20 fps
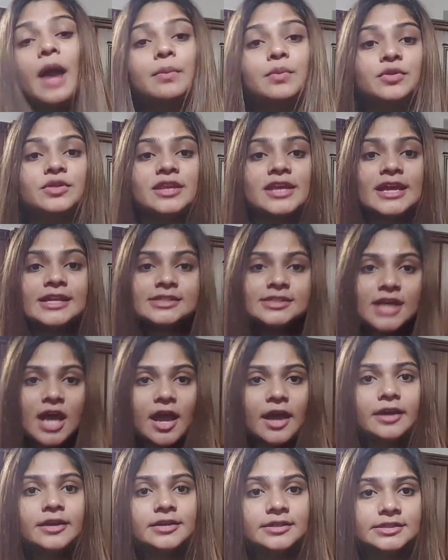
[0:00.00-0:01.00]
I put the
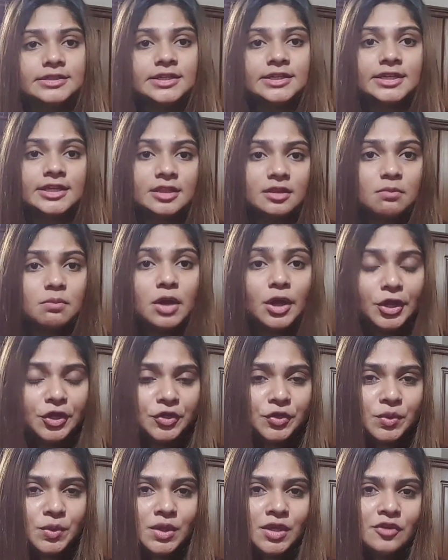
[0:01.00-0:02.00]
entire container in the
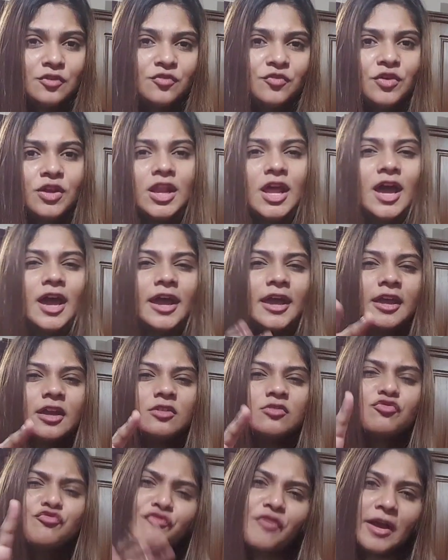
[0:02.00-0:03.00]
microwave for
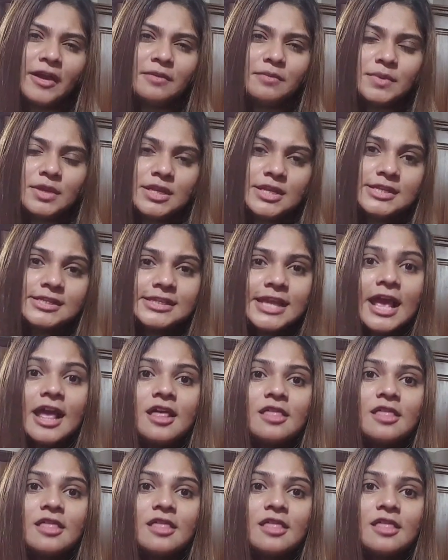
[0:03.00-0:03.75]
like 5 minutes,